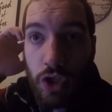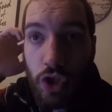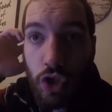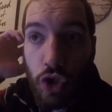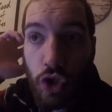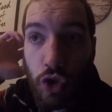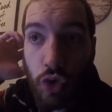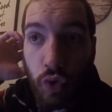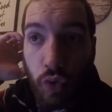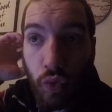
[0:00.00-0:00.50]

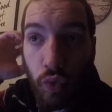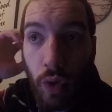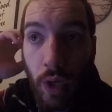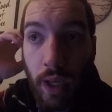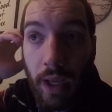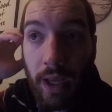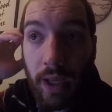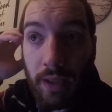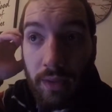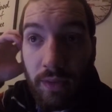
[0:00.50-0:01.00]

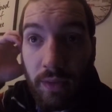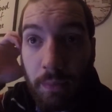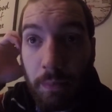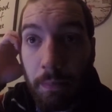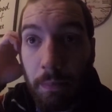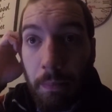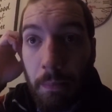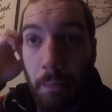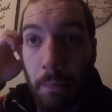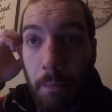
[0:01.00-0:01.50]
trying to
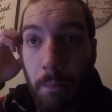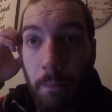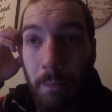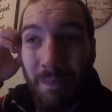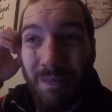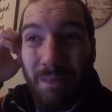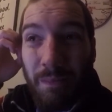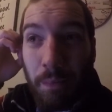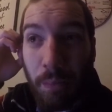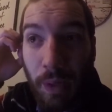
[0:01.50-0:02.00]

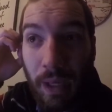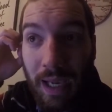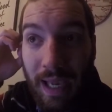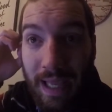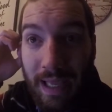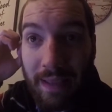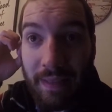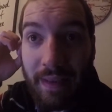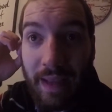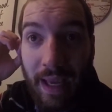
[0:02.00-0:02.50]

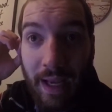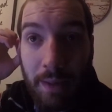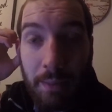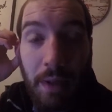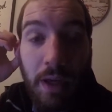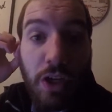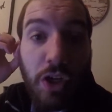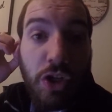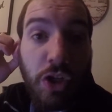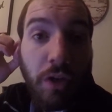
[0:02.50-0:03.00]
play the
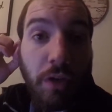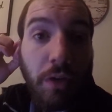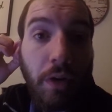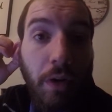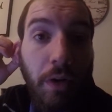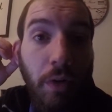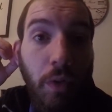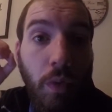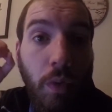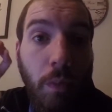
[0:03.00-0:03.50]

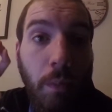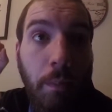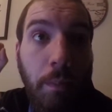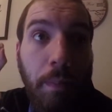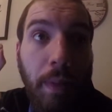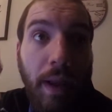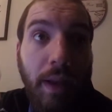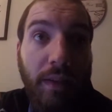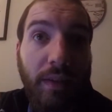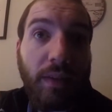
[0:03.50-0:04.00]
animation
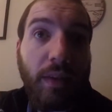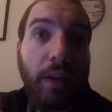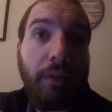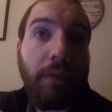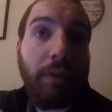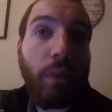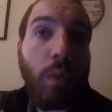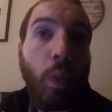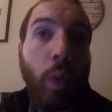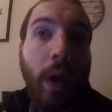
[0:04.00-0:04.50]
based
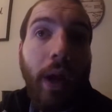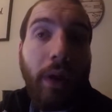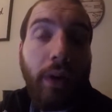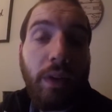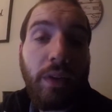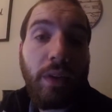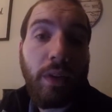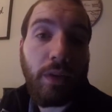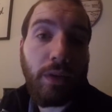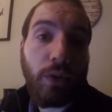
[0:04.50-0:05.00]
off of where
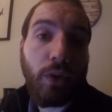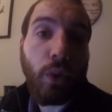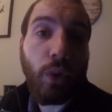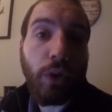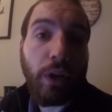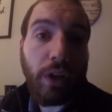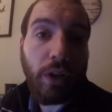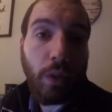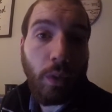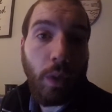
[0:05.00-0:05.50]
in the
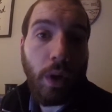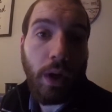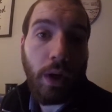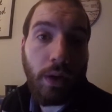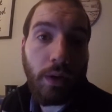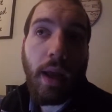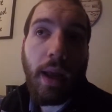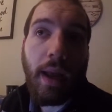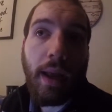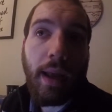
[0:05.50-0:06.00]
story you
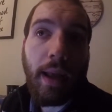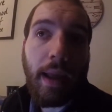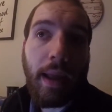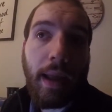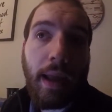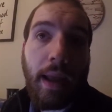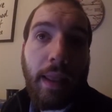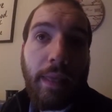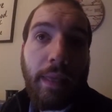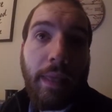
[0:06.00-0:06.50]
are,
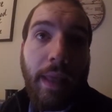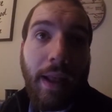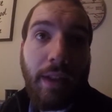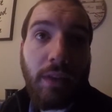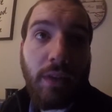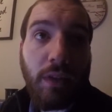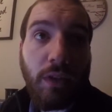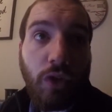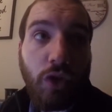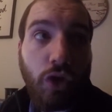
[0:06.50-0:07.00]
and
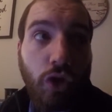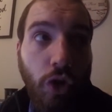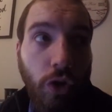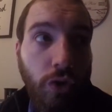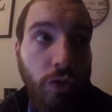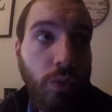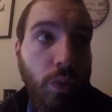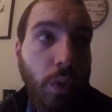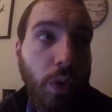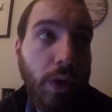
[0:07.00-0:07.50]
that's
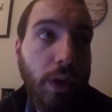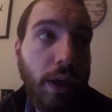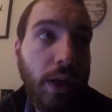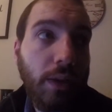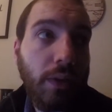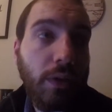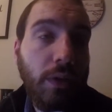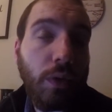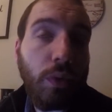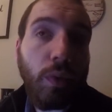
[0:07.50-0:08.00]
just
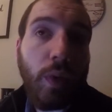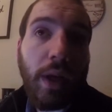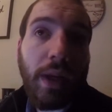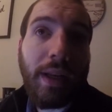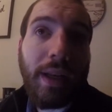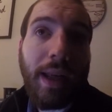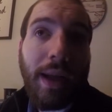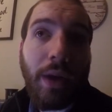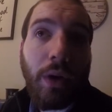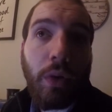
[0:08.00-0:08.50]
working. So
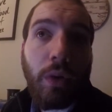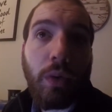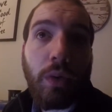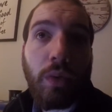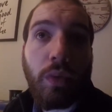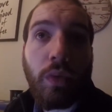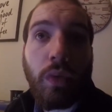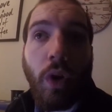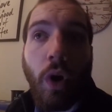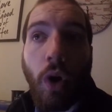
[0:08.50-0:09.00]
right now
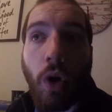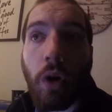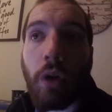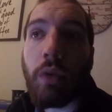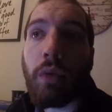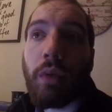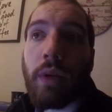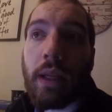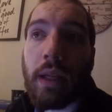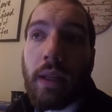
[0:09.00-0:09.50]
all
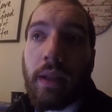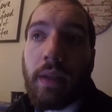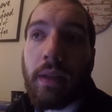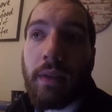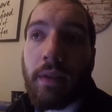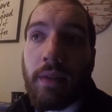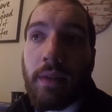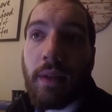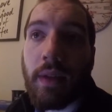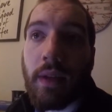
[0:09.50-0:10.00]
it really
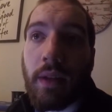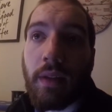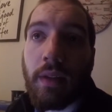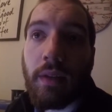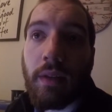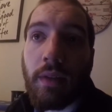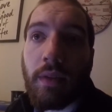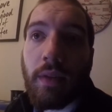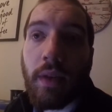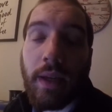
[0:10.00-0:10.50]

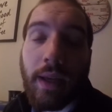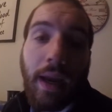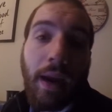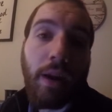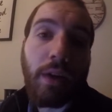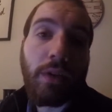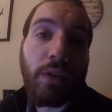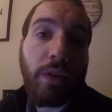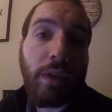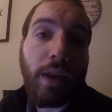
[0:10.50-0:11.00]
is a
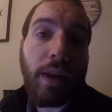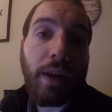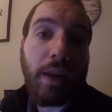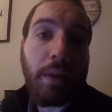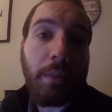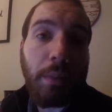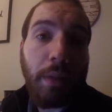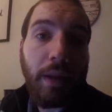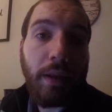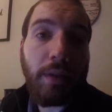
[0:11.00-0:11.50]
character that I
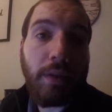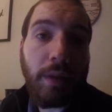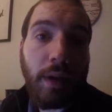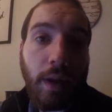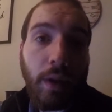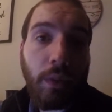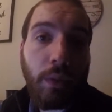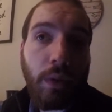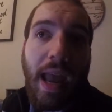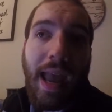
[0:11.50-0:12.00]
can place
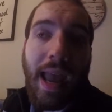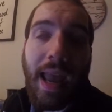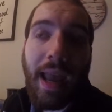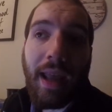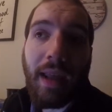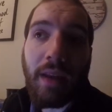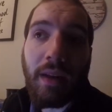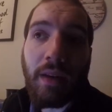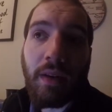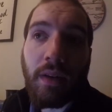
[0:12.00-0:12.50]
down,
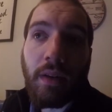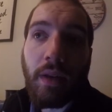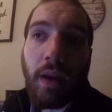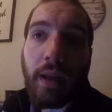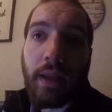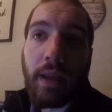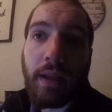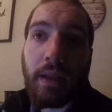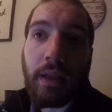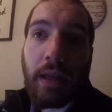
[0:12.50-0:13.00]
and
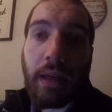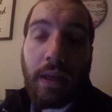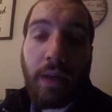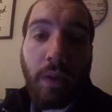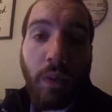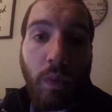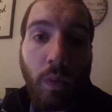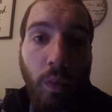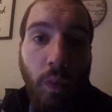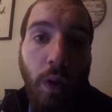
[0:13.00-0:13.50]
I can click
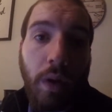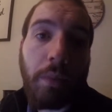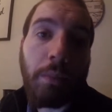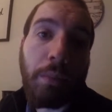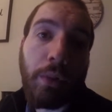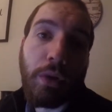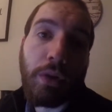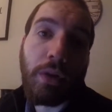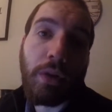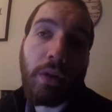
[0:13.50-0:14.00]
one
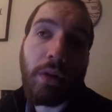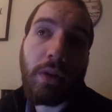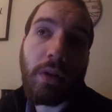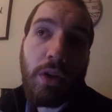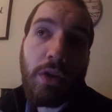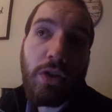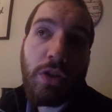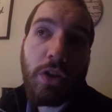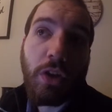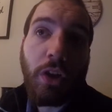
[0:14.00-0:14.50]
button
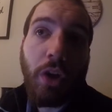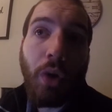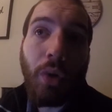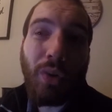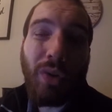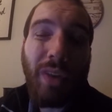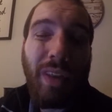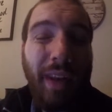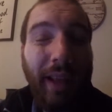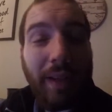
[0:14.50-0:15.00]
to
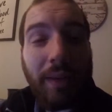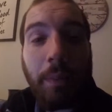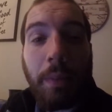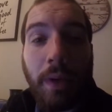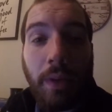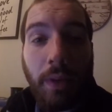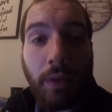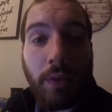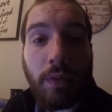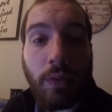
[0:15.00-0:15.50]
go to the next
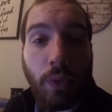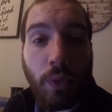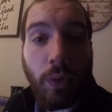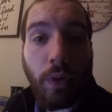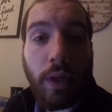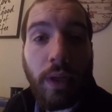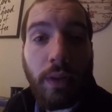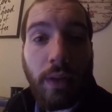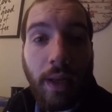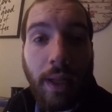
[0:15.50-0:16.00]
bit of the
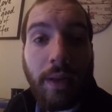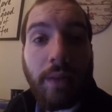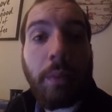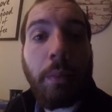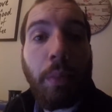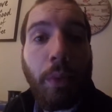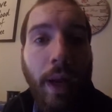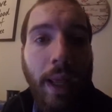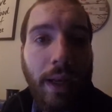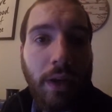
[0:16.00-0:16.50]
story, the
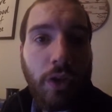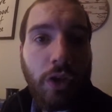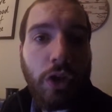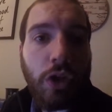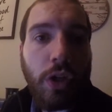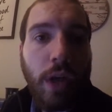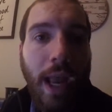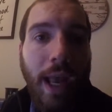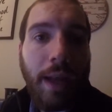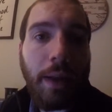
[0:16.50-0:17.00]
next
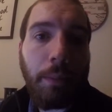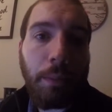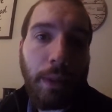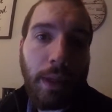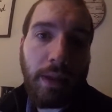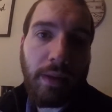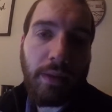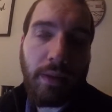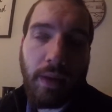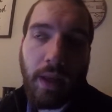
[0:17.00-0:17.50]
branch, and it
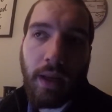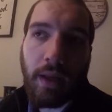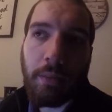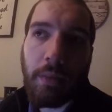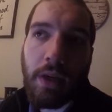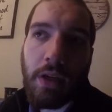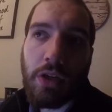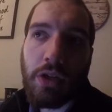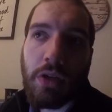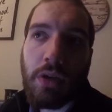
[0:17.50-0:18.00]
plays the
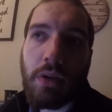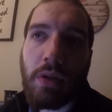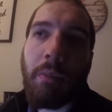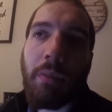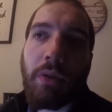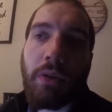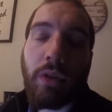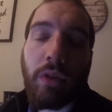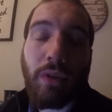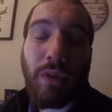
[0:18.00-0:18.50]
animation.
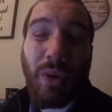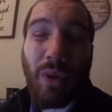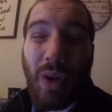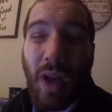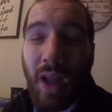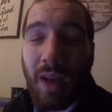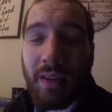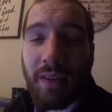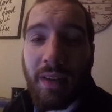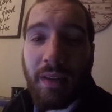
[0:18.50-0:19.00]
So there's no
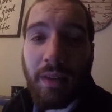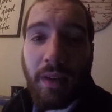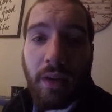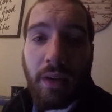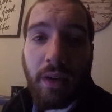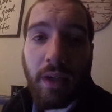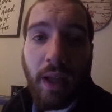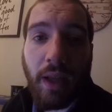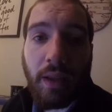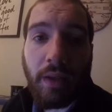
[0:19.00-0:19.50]
content
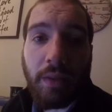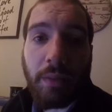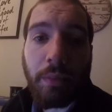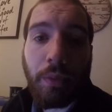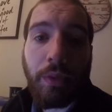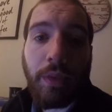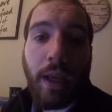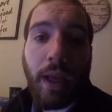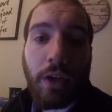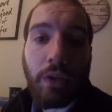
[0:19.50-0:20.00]
there yet,
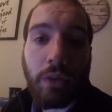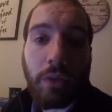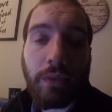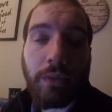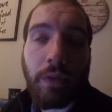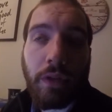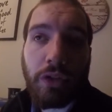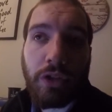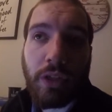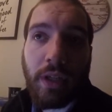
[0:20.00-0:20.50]
but the actual
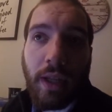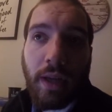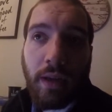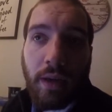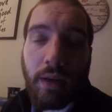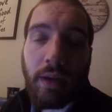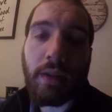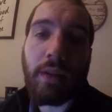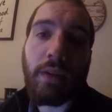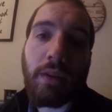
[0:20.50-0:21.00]

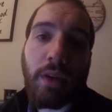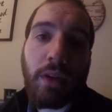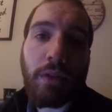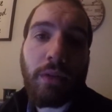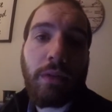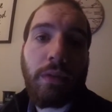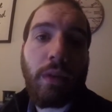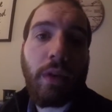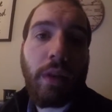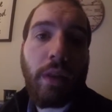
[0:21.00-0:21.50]
functionality is all
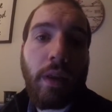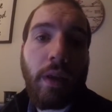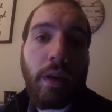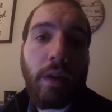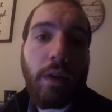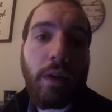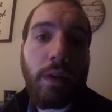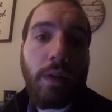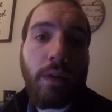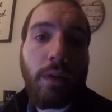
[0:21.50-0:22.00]
fully
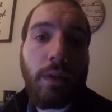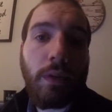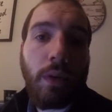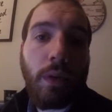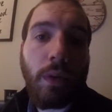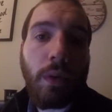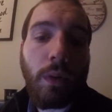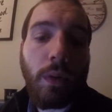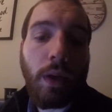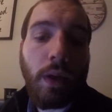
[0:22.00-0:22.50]
there.
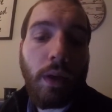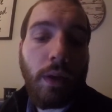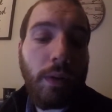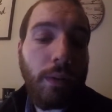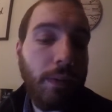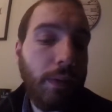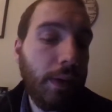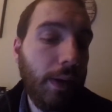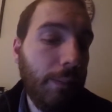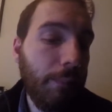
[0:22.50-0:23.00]
So
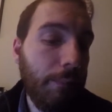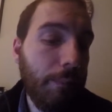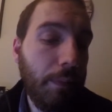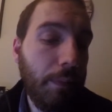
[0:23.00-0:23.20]
yep,